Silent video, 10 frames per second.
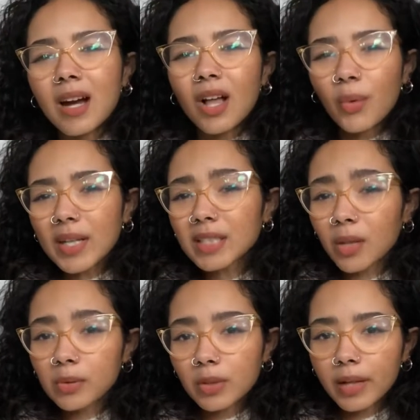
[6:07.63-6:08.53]
Otherwise, it
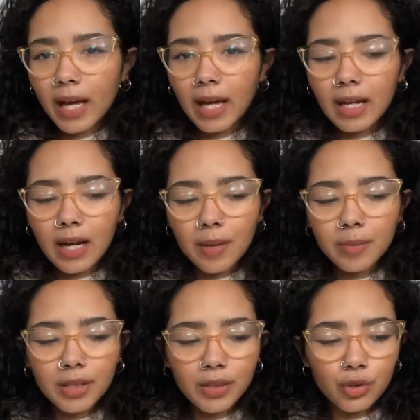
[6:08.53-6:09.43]
was okay. I'm
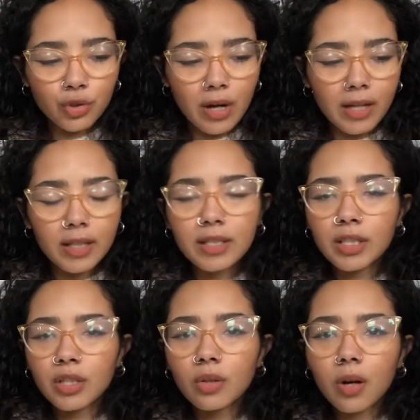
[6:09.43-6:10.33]
gonna try and
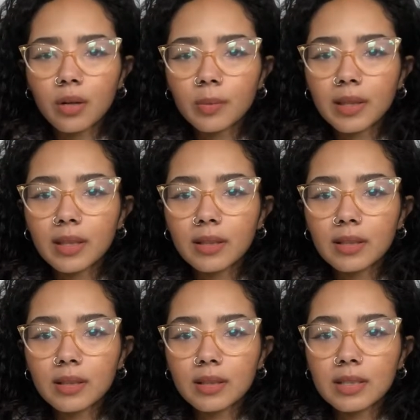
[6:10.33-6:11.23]
continue on with the
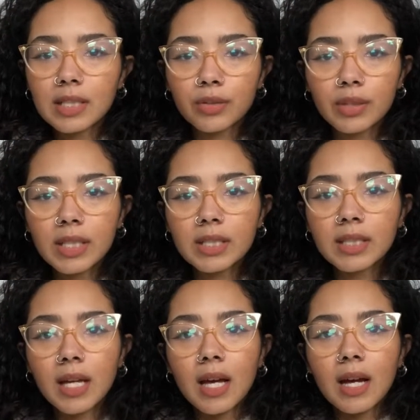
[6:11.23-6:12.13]
series.
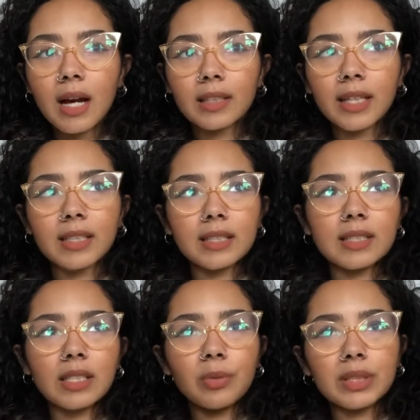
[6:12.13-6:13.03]
I'd like to
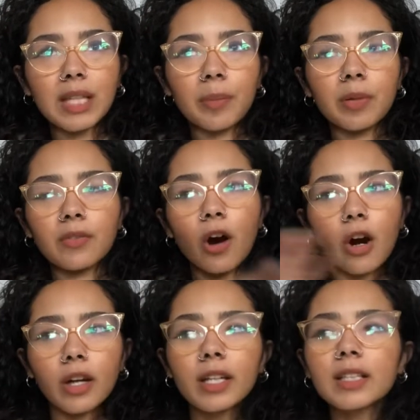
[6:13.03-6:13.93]
see what type of
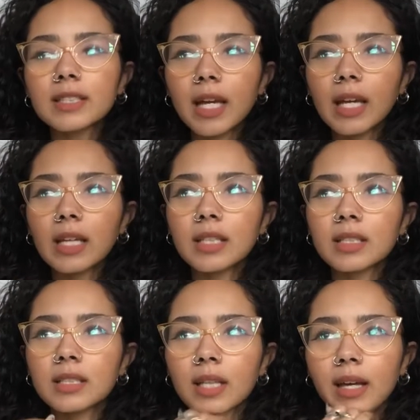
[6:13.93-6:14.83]
arc it
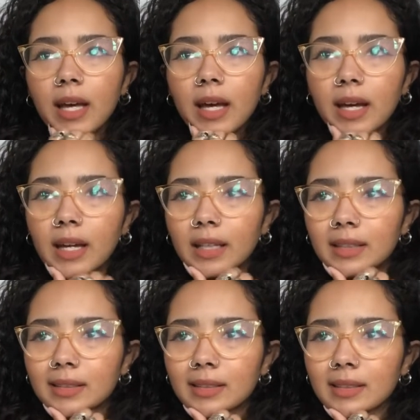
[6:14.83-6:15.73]
takes
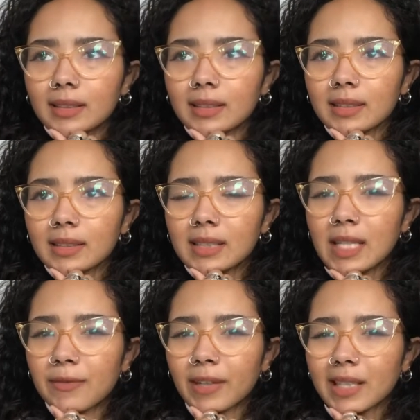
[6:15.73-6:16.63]
and see
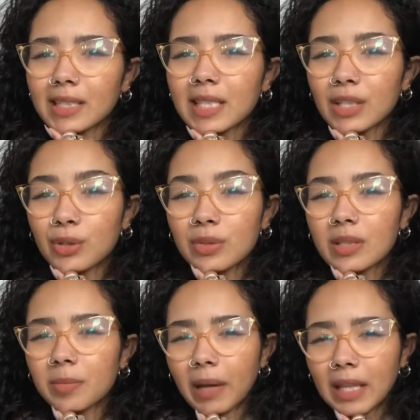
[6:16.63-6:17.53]
if it continues the
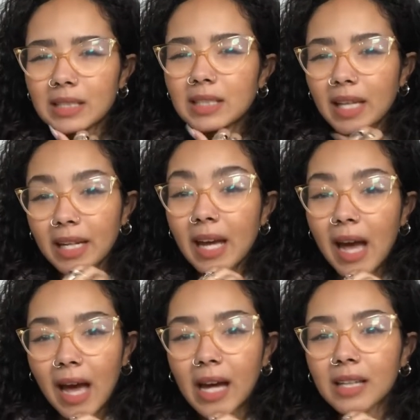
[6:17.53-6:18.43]
pacing that it
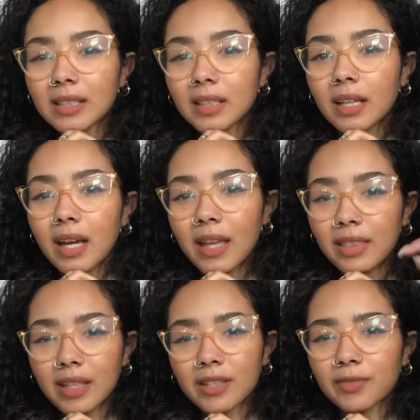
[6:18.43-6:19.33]
had in
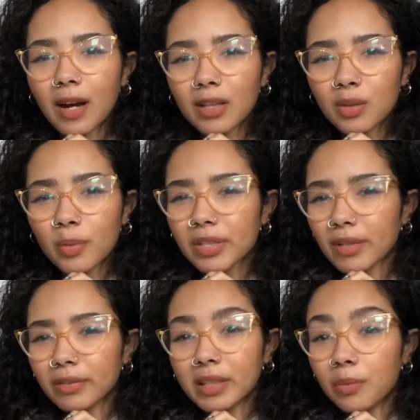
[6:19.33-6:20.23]
this volume, which I
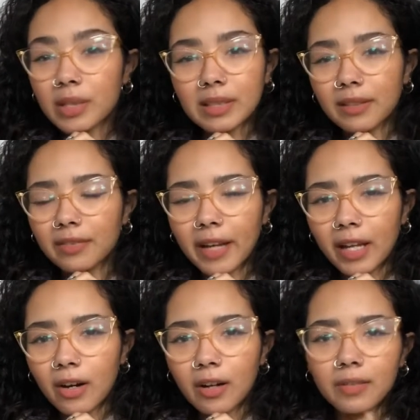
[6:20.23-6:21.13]
really wasn't a fan
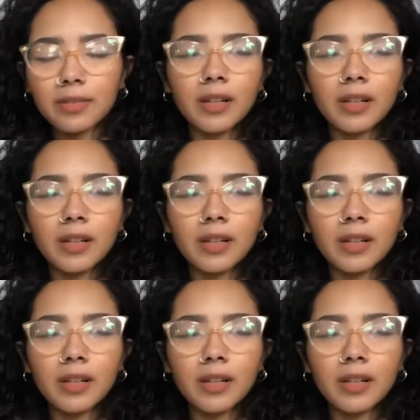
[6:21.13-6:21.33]
of.